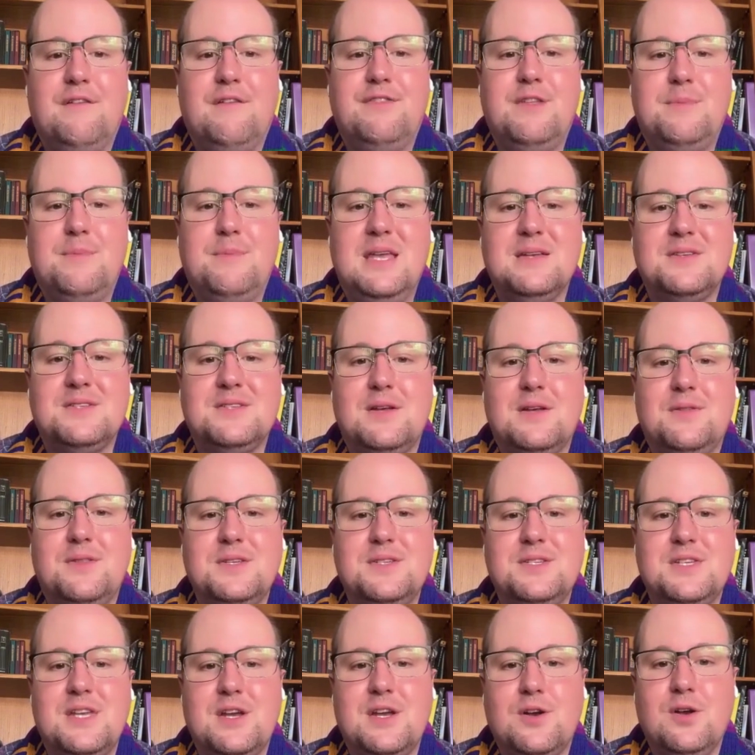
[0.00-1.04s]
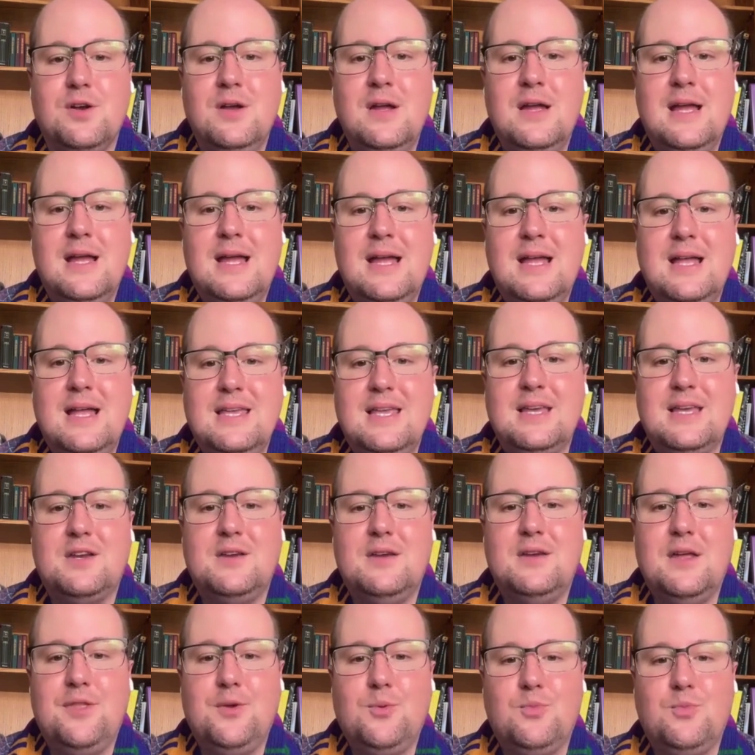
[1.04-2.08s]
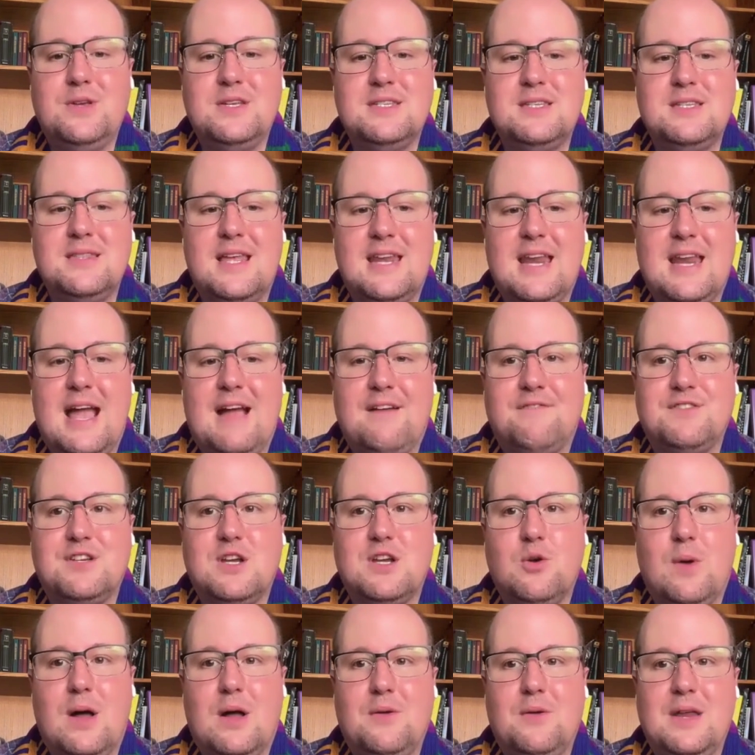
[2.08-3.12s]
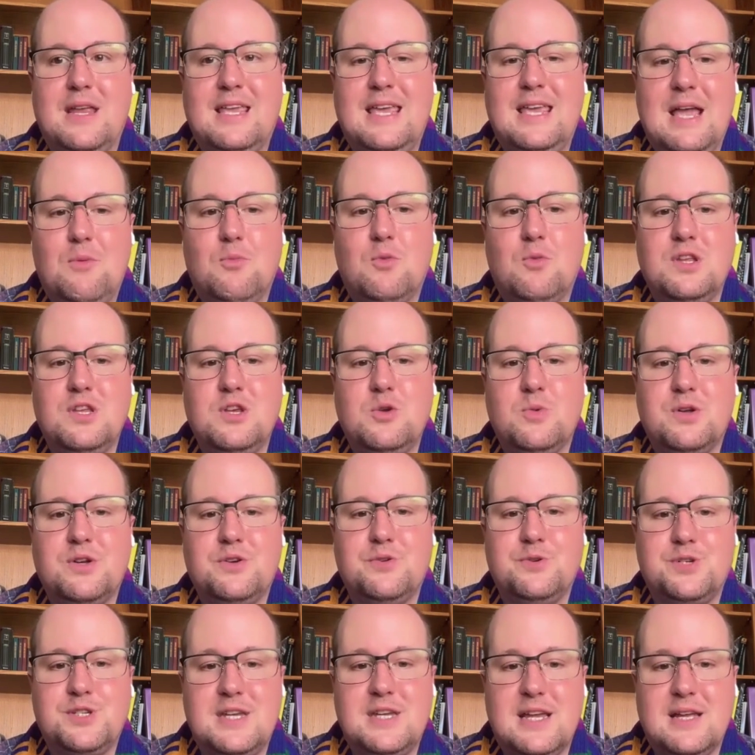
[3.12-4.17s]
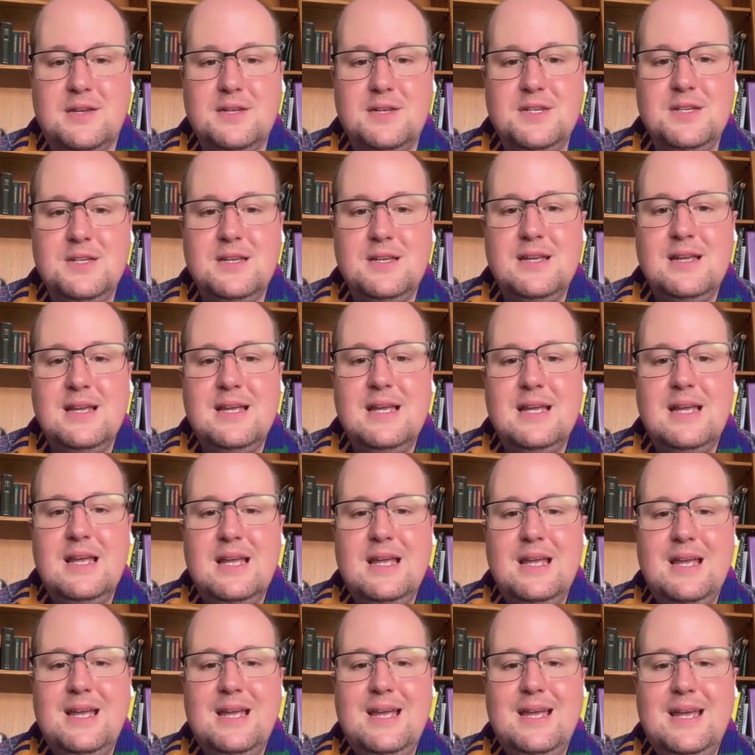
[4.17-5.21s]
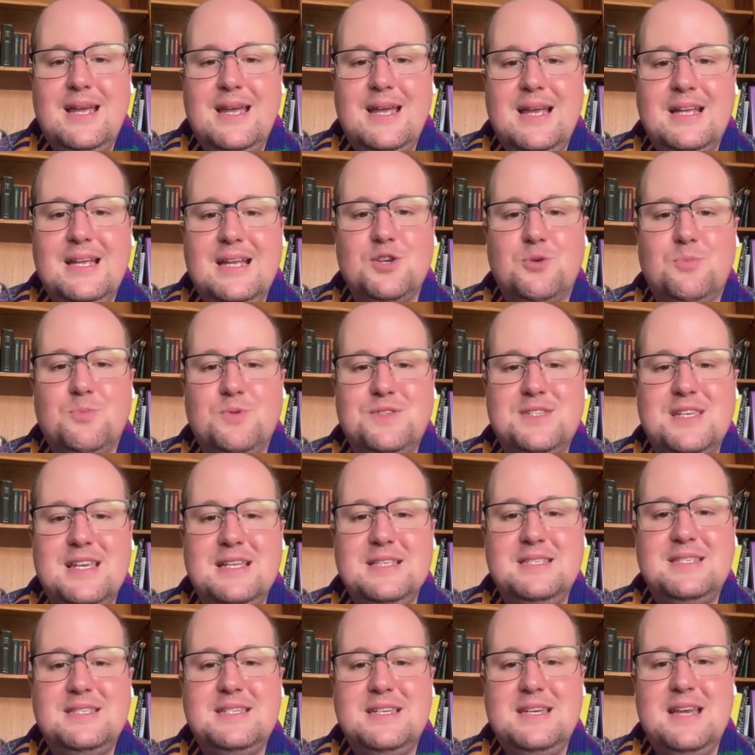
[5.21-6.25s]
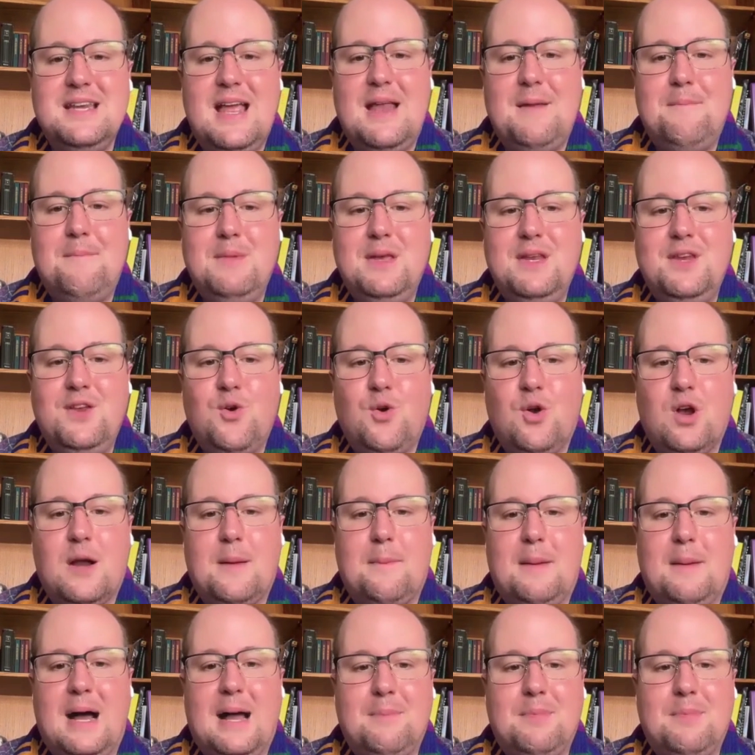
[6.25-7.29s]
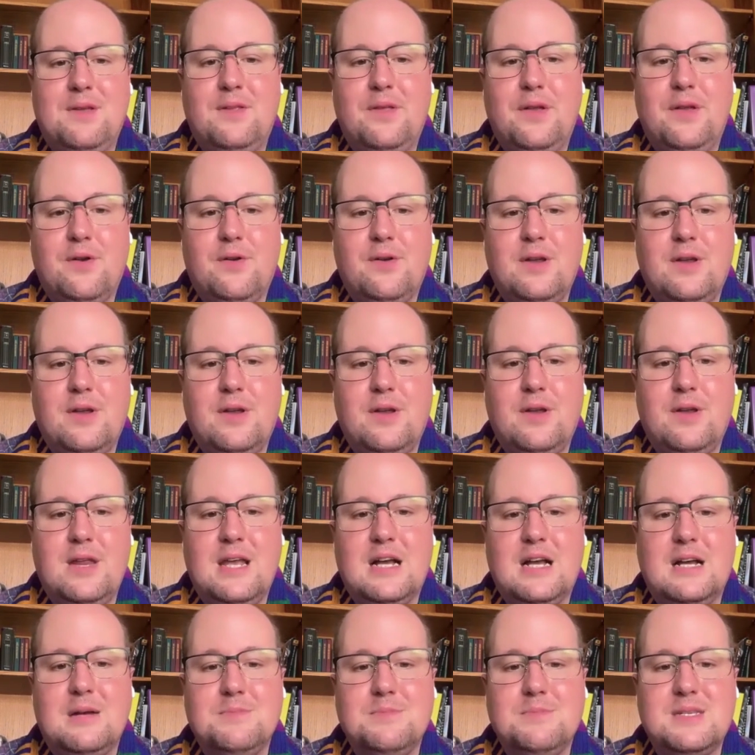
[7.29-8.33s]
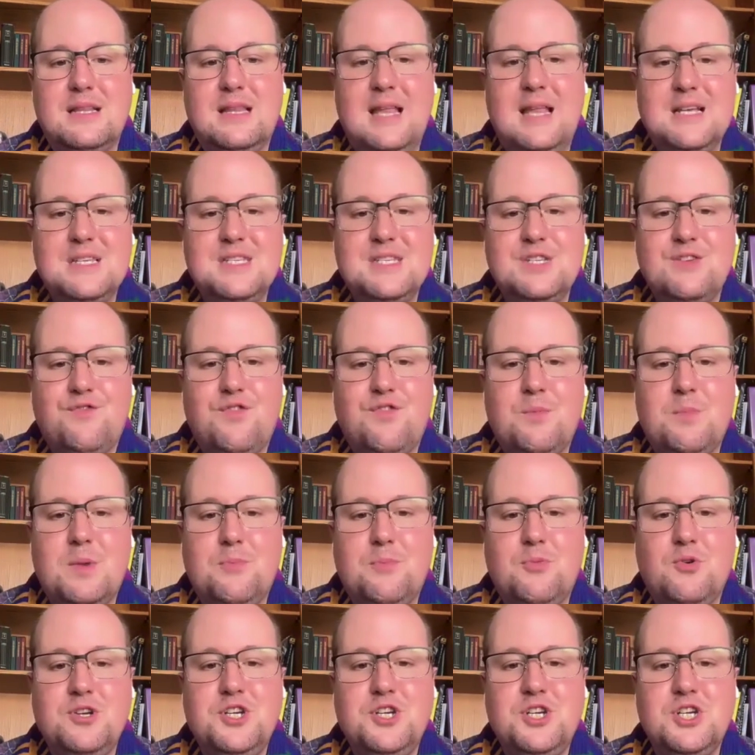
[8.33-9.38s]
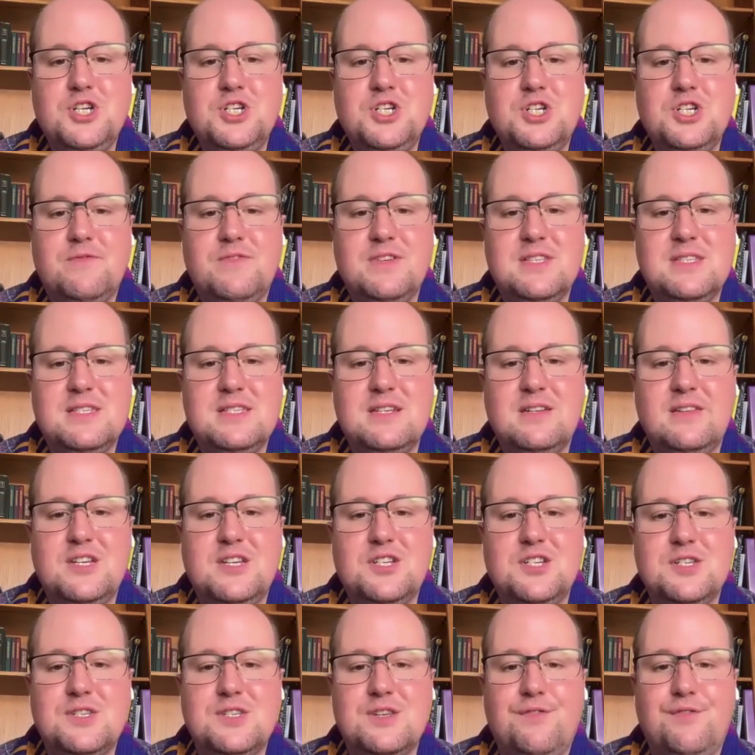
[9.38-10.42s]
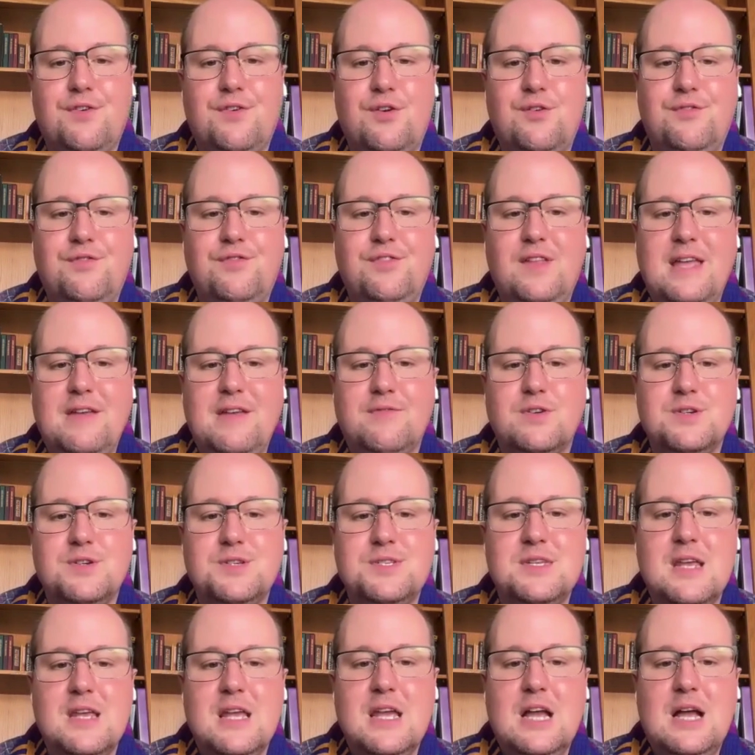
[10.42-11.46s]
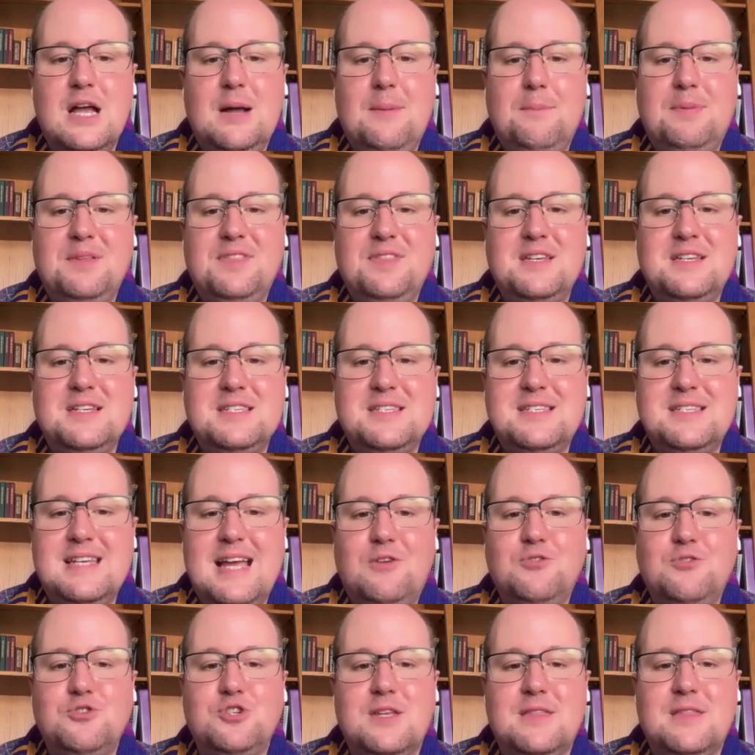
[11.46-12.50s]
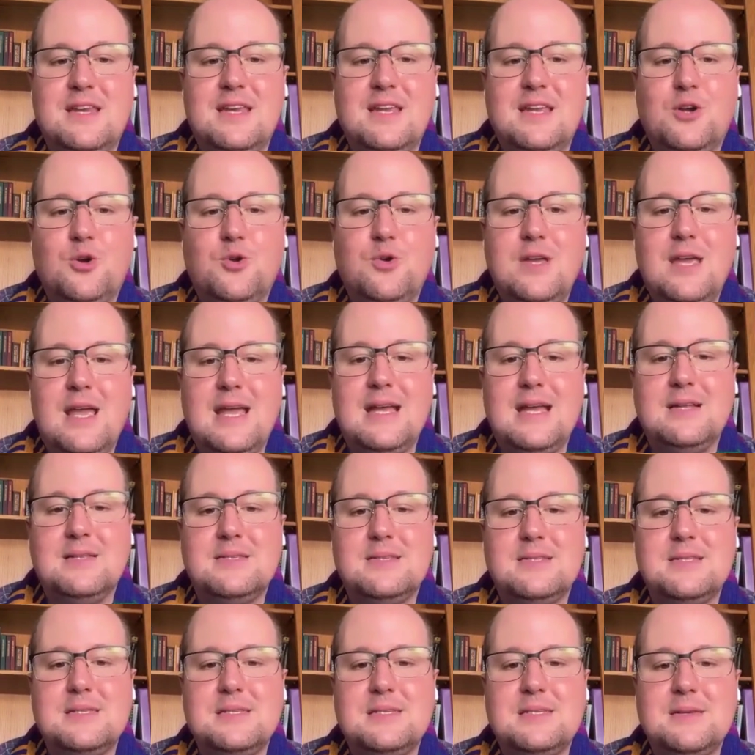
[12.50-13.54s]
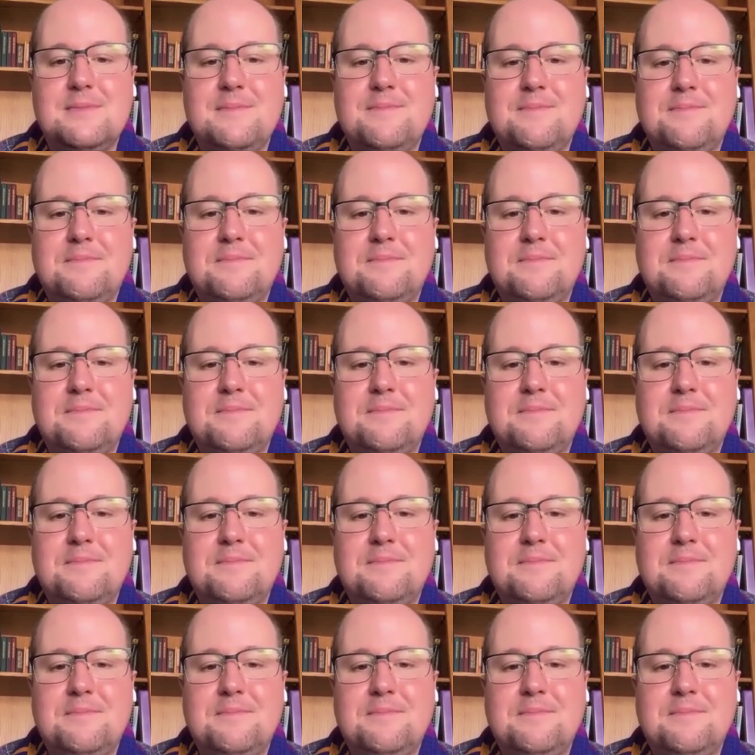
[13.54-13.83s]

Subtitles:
of the PSL this year, yet another reason that I have to go out and get one, you understand. Its almost instant and meteoric popularity comes less from an appreciation of its delicious fall flavors, but the nostalgia that it creates.